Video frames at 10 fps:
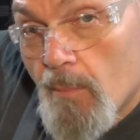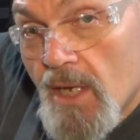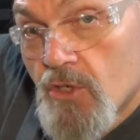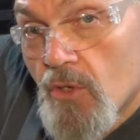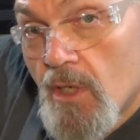
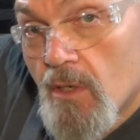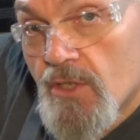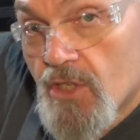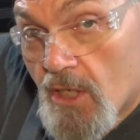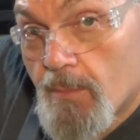measure here
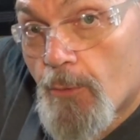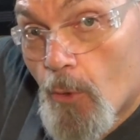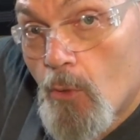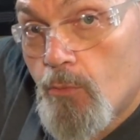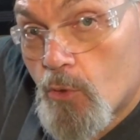is set up to
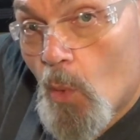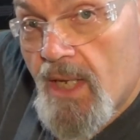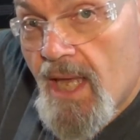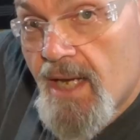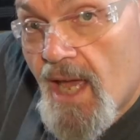throw
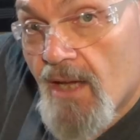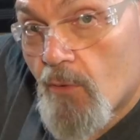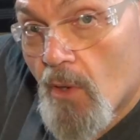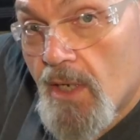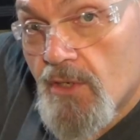28 and a half
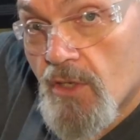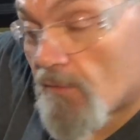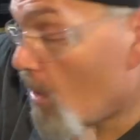grains of